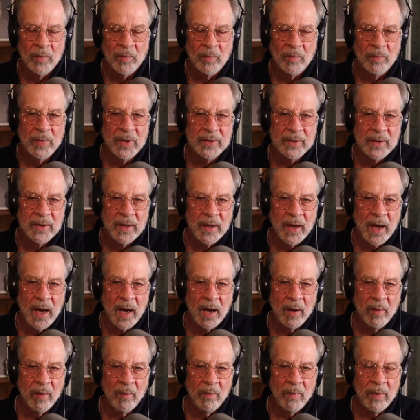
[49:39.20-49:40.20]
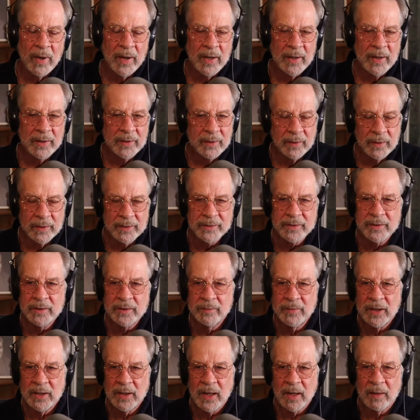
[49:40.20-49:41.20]
But it looks to
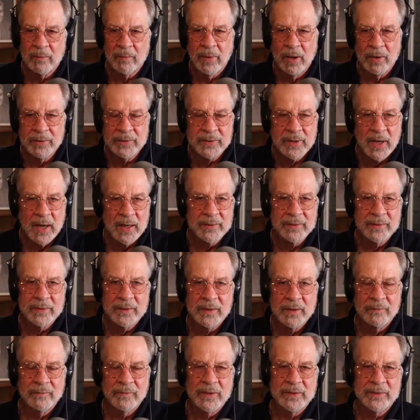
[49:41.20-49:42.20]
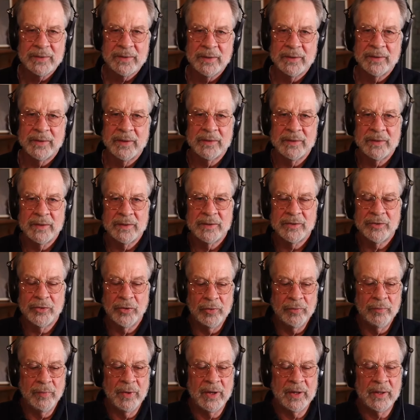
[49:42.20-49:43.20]
me like both sides are convinced that there's just
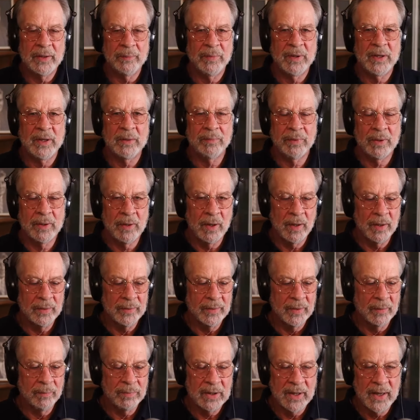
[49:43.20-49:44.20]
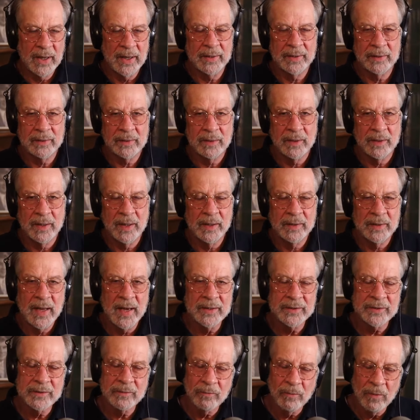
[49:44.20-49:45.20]
too many people on the planet. And
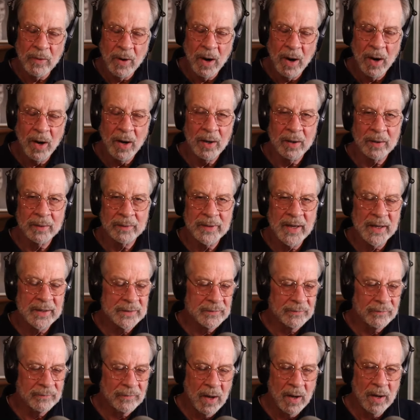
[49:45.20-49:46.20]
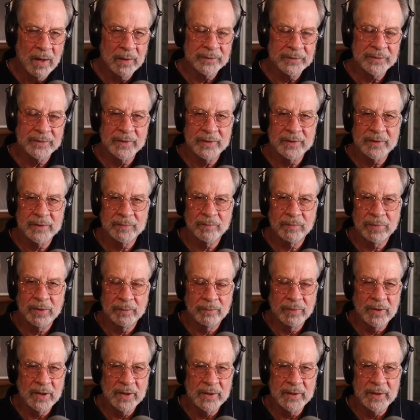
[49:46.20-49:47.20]
that's wrong. That's false. There's
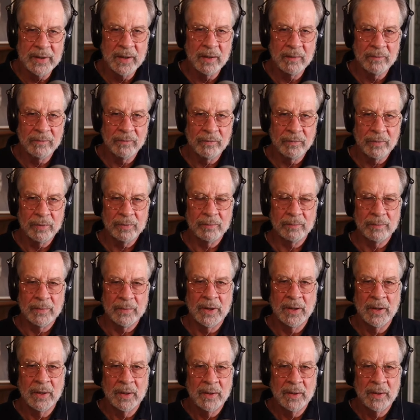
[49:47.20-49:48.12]
plenty of room.